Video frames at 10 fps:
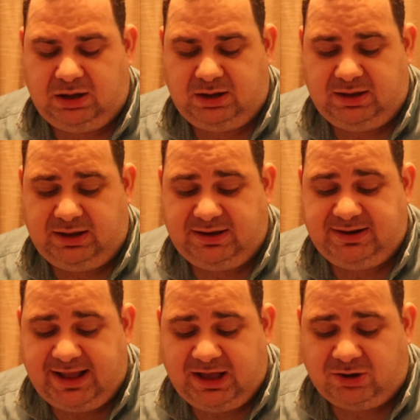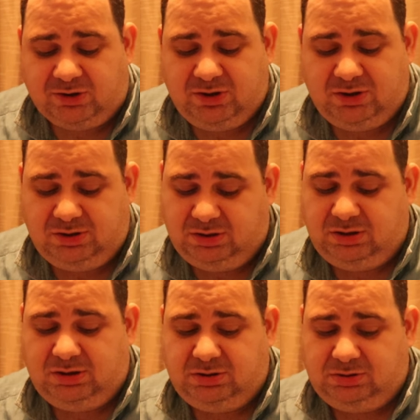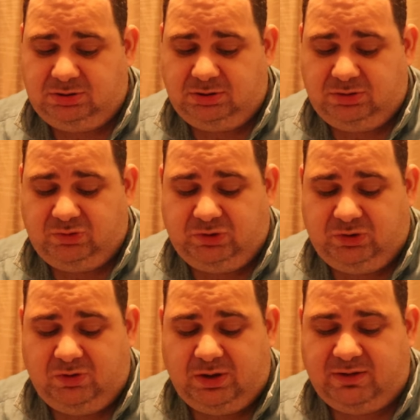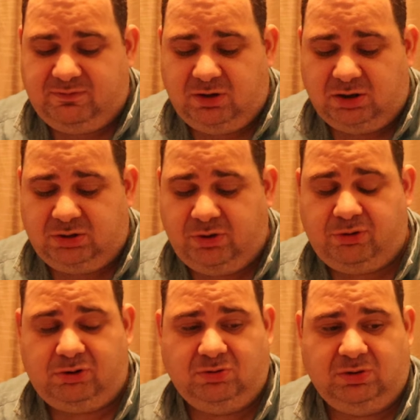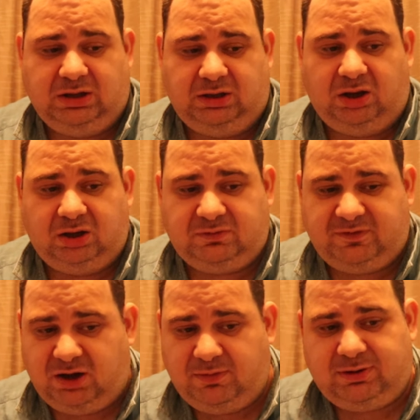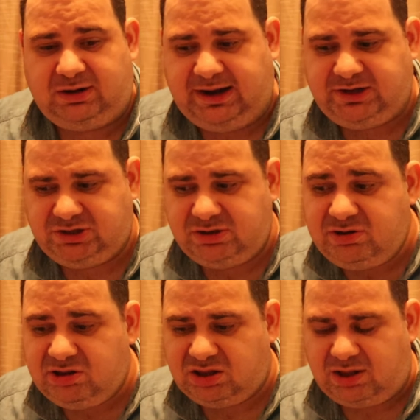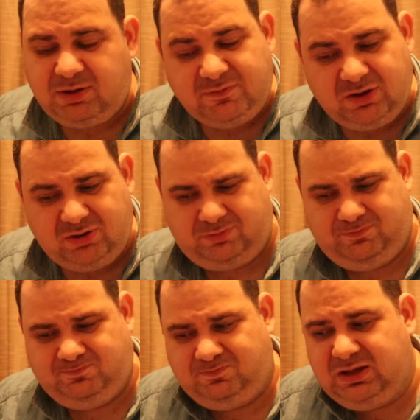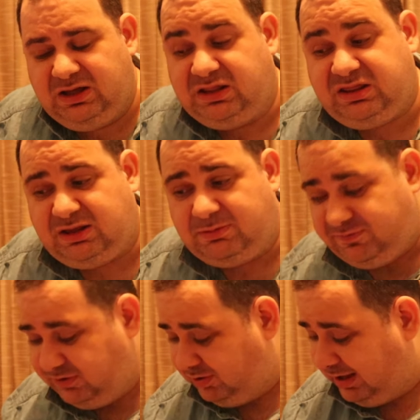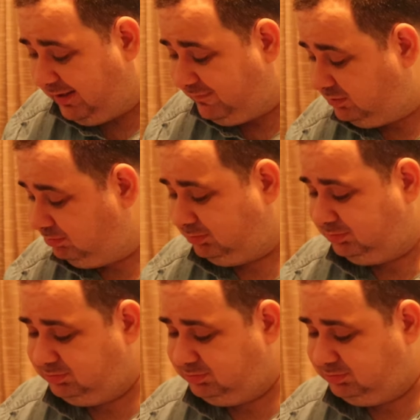Now, you have gone through a lot of operations, some of you haven't.